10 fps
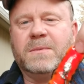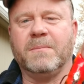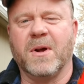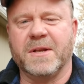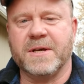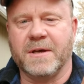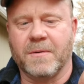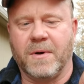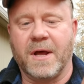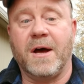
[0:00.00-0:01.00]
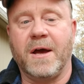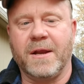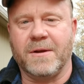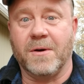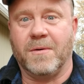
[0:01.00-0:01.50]
I'm going to tell you what I
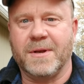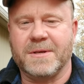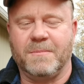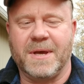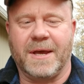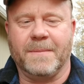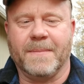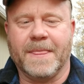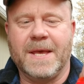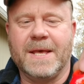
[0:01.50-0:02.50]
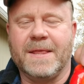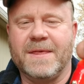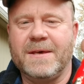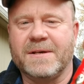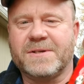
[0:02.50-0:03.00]
know it to be.
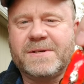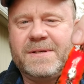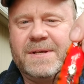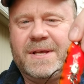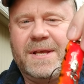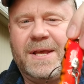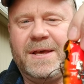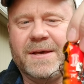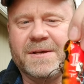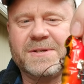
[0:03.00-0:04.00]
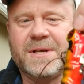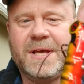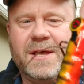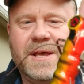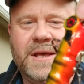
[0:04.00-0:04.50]
This is
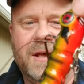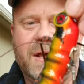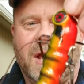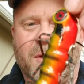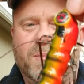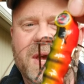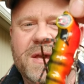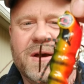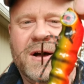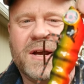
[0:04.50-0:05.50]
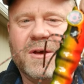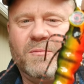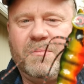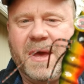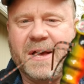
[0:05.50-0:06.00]
a peacock
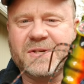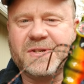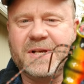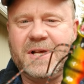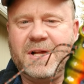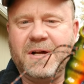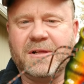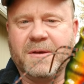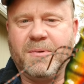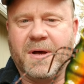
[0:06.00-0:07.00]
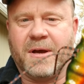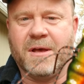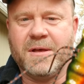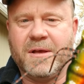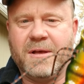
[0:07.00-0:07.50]
bass ugly bug.
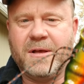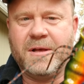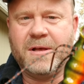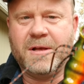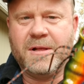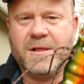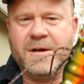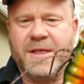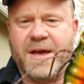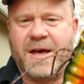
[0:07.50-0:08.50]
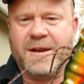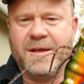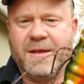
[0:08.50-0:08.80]
Look at that.